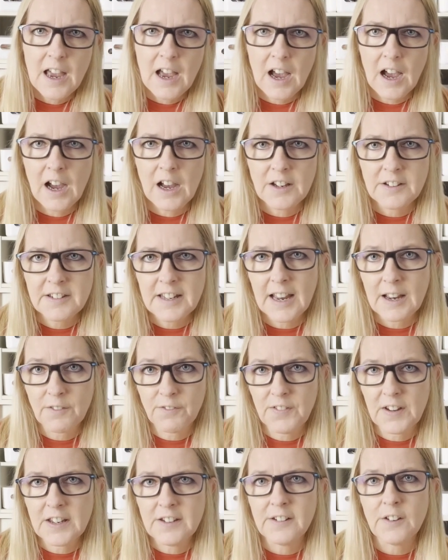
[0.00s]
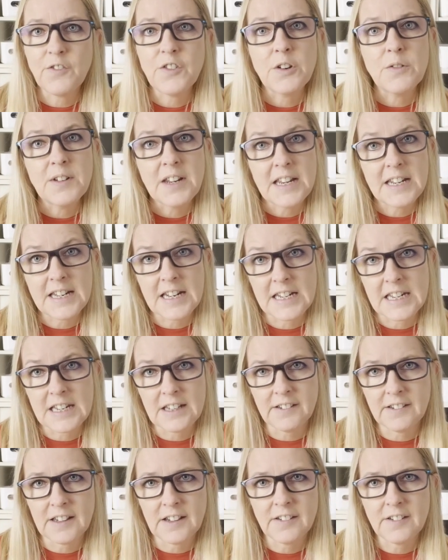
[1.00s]
uh, tech vids if you need any
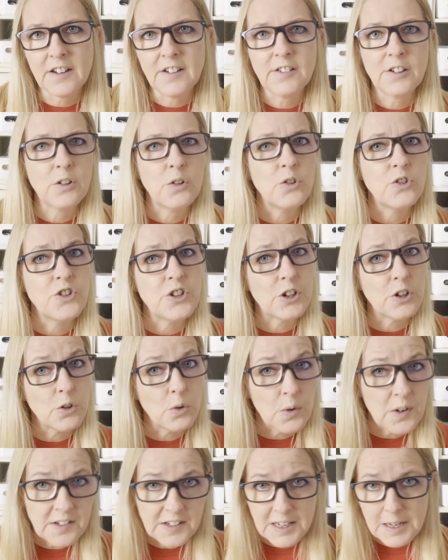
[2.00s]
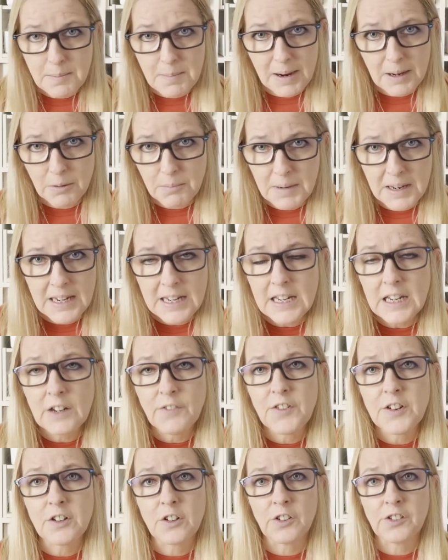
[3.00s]
assistance. Of course, you can always email me
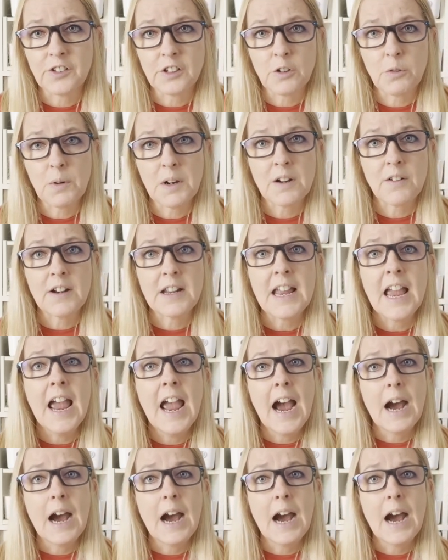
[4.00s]
if you've got a query.